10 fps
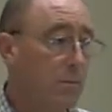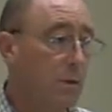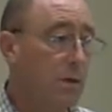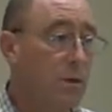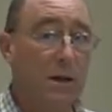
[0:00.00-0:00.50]

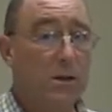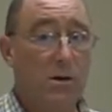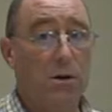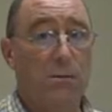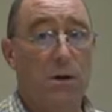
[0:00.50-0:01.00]
So that's going
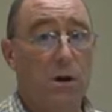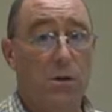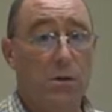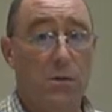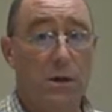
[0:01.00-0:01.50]
to be no
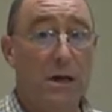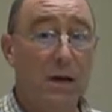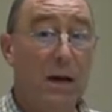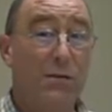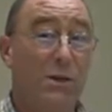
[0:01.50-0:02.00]
use.
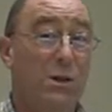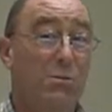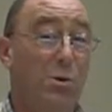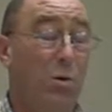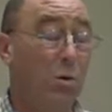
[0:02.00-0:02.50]
Life is
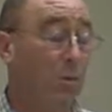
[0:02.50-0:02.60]
small.